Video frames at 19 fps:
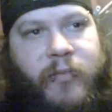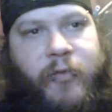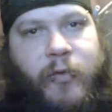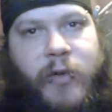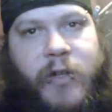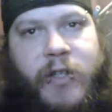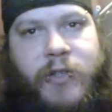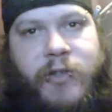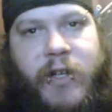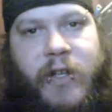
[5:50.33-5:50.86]

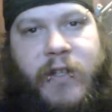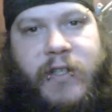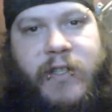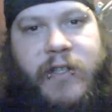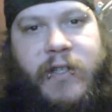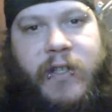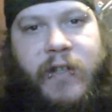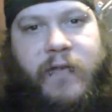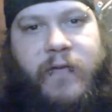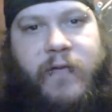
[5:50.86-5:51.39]
before you try this
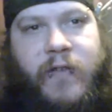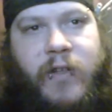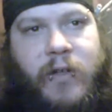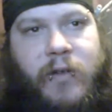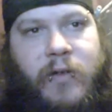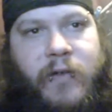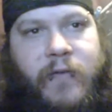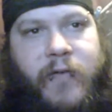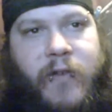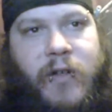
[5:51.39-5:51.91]
stuff.
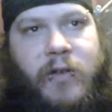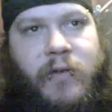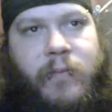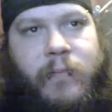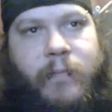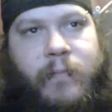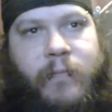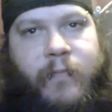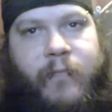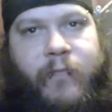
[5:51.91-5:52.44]
If
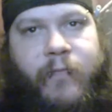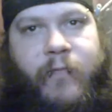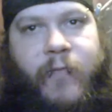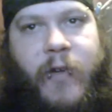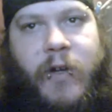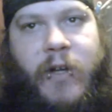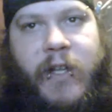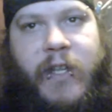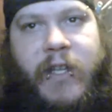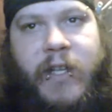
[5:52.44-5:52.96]

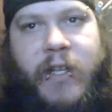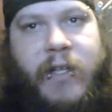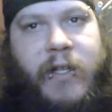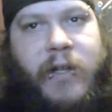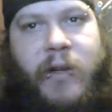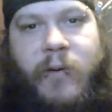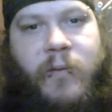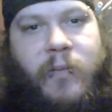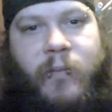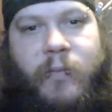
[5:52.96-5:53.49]
you're a kid,
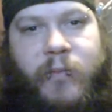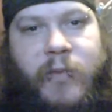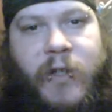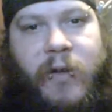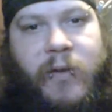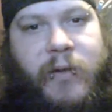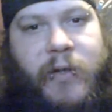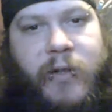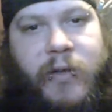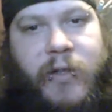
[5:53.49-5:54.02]

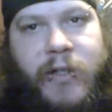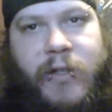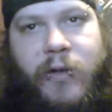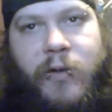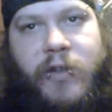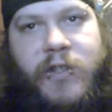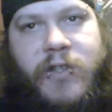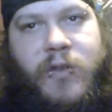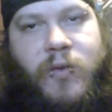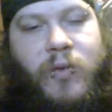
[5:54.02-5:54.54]
don't do it. Go
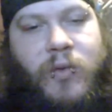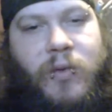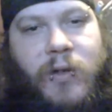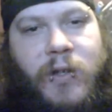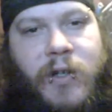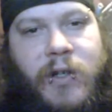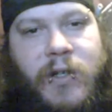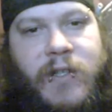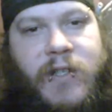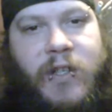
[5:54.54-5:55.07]
to school,
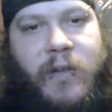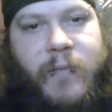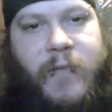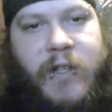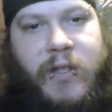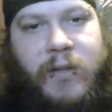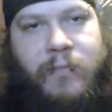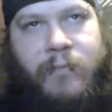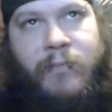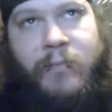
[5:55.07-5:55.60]
learn
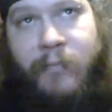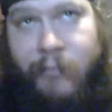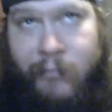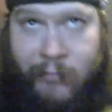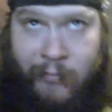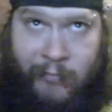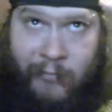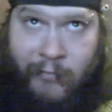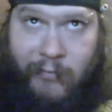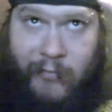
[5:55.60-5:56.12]
something.
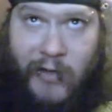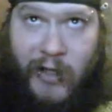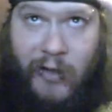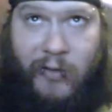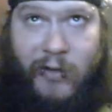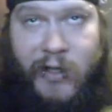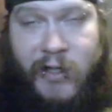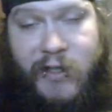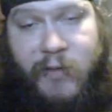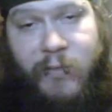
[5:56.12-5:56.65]

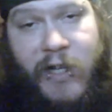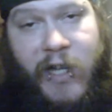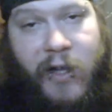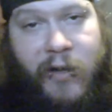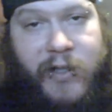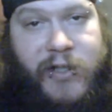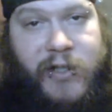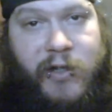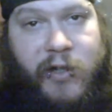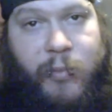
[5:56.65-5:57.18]
Get some
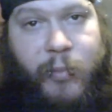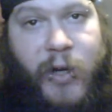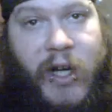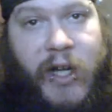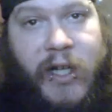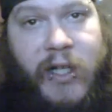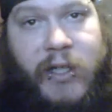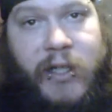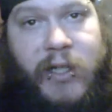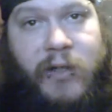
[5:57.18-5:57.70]
knowledge in your
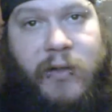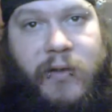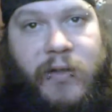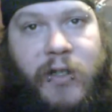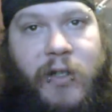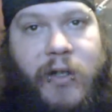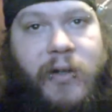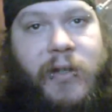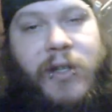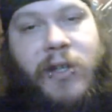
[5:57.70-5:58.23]
brain. Then
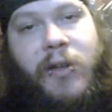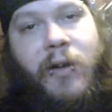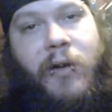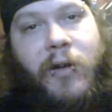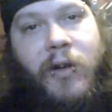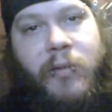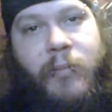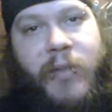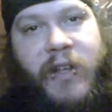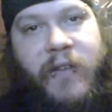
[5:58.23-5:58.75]
you can
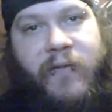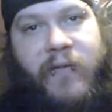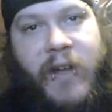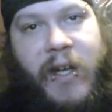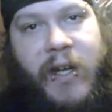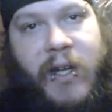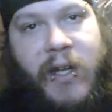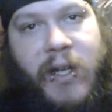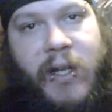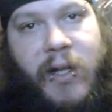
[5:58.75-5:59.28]
grow up and be a
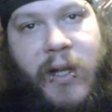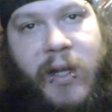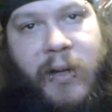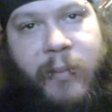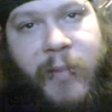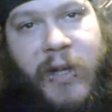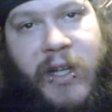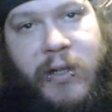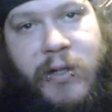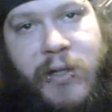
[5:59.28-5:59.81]
fat idiot like
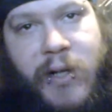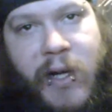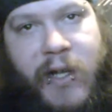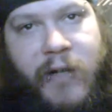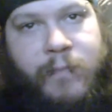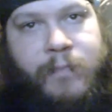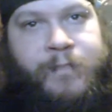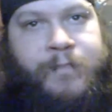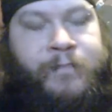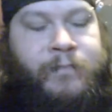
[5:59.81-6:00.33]
me and try
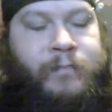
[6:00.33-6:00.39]
it.